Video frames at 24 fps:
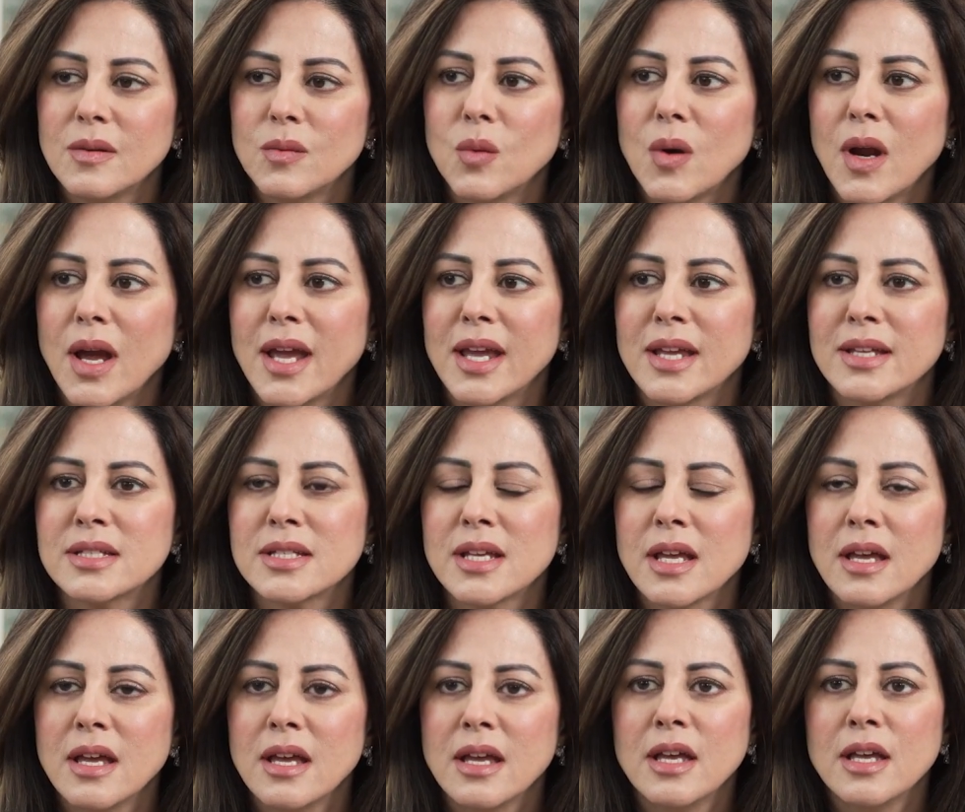Right.
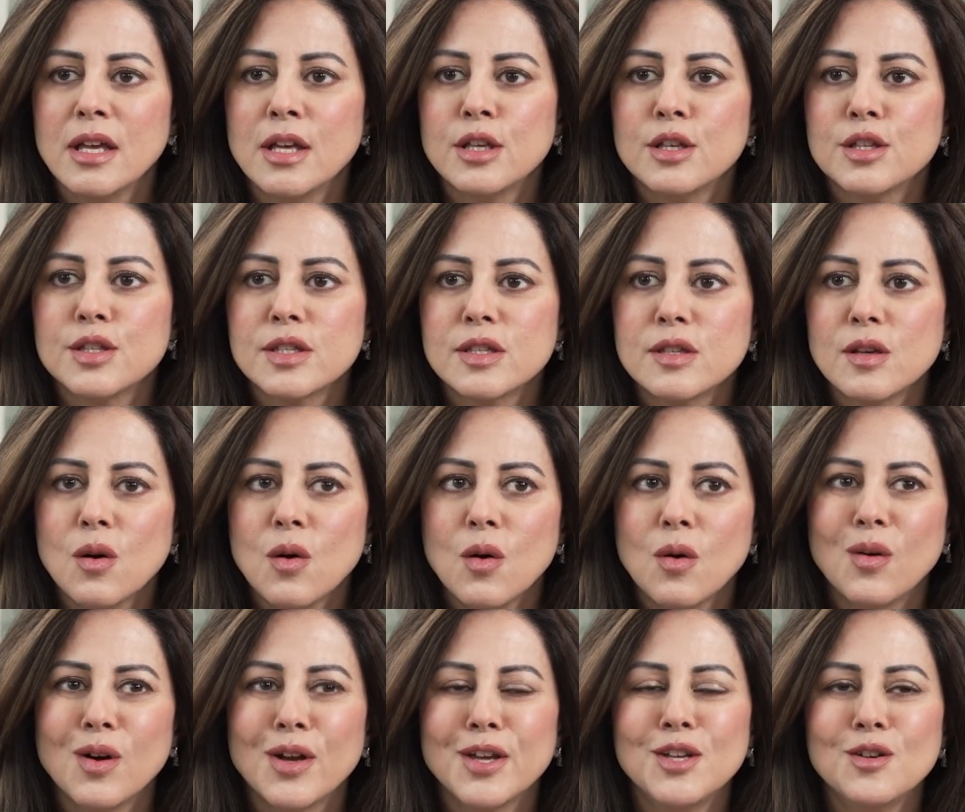
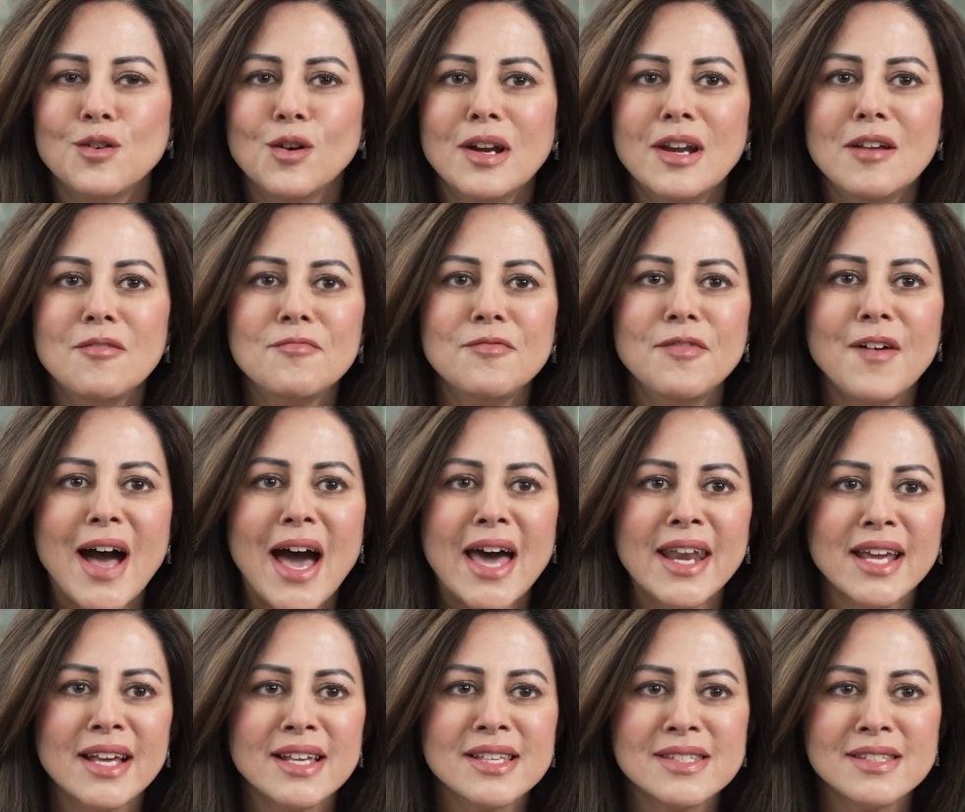So your
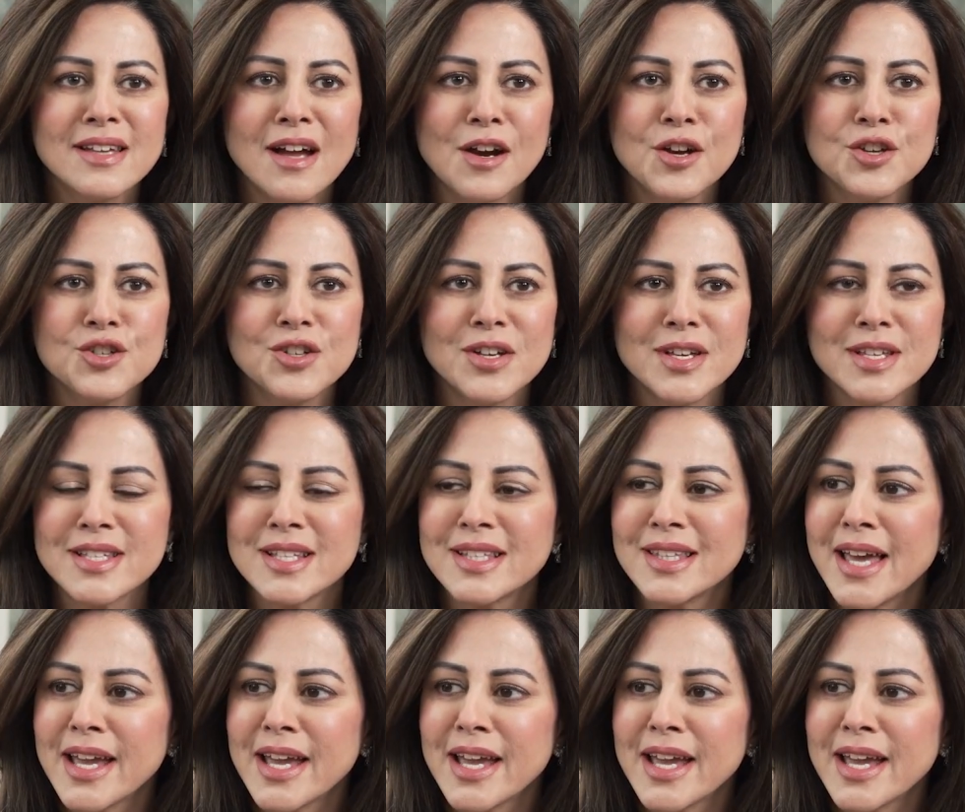lymphatics are just